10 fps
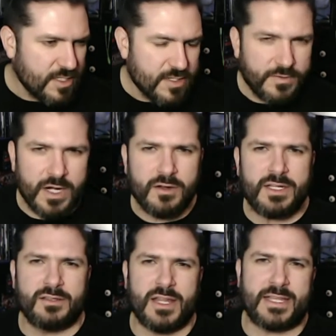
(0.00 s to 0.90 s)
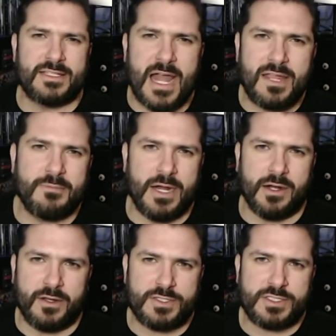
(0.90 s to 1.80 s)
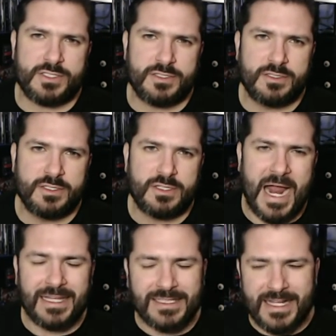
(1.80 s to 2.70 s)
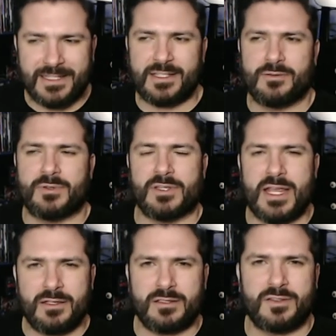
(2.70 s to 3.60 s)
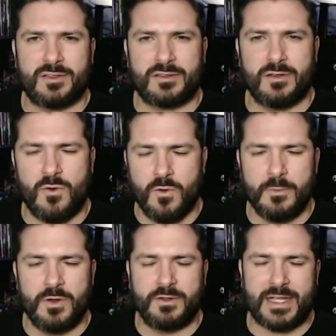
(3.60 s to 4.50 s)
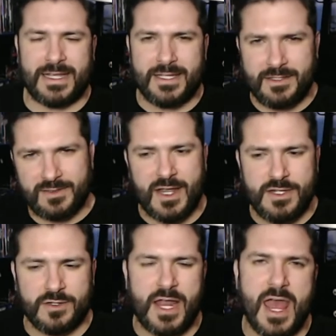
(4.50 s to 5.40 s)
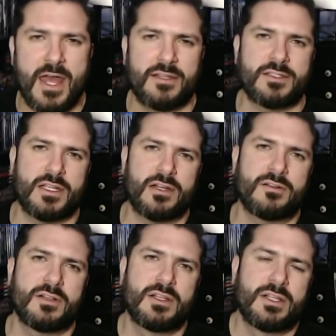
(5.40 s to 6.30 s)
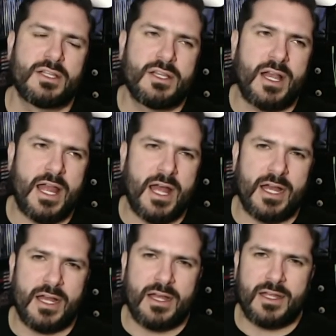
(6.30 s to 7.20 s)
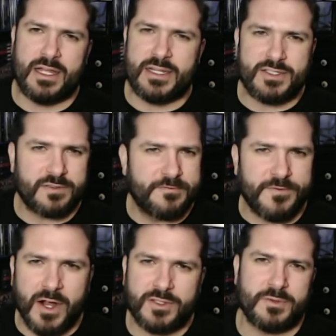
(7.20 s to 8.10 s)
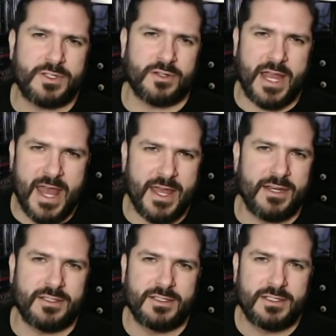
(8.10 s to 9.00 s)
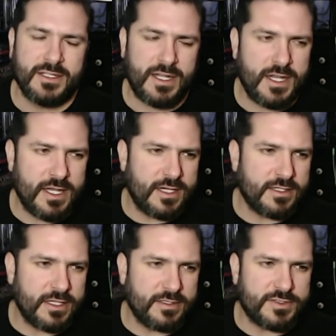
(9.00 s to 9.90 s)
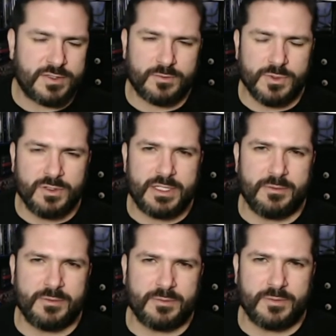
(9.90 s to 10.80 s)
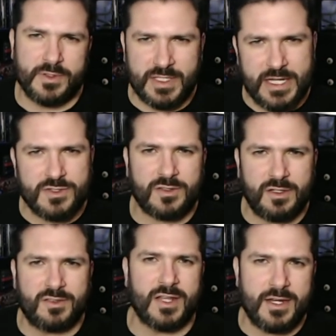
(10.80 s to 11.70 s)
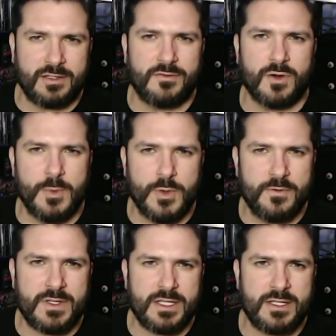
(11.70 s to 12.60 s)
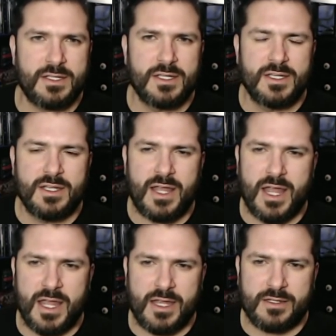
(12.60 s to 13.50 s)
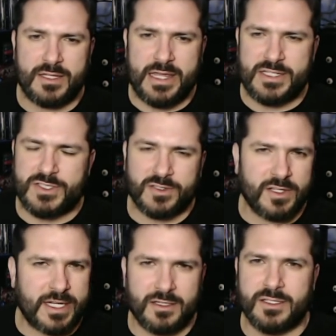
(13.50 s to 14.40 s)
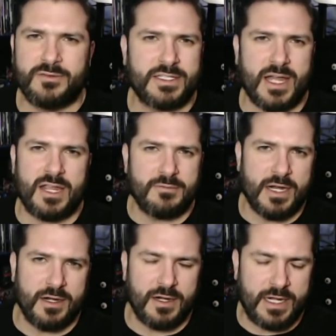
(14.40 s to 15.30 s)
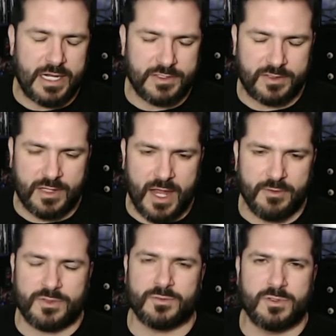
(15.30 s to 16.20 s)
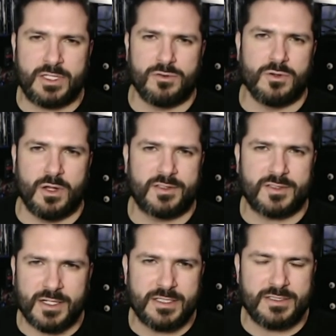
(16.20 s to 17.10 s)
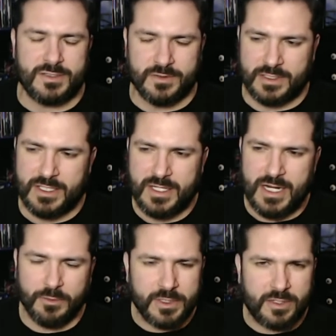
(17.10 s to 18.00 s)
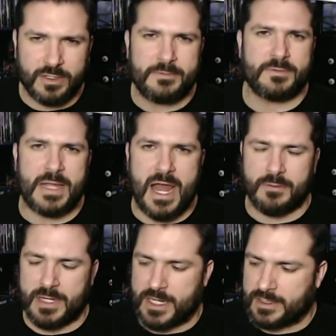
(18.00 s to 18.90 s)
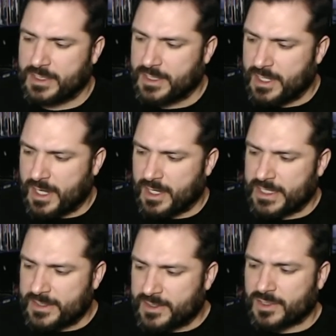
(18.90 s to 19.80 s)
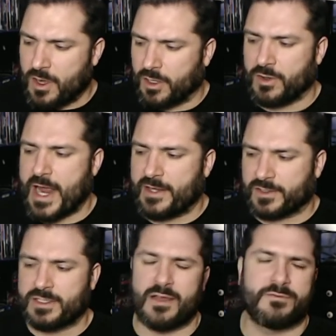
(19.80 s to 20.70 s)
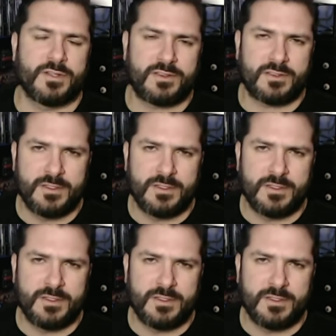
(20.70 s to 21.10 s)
Very like nightmarish. I like horror movies that get inside your head, and it just fucks with your head. And it just really was an interesting setting for a movie. And it's just like a living nightmare. And I just thought it was really cool. I sucked into it. It really creeped me out, man. In the Tall Grass on Netflix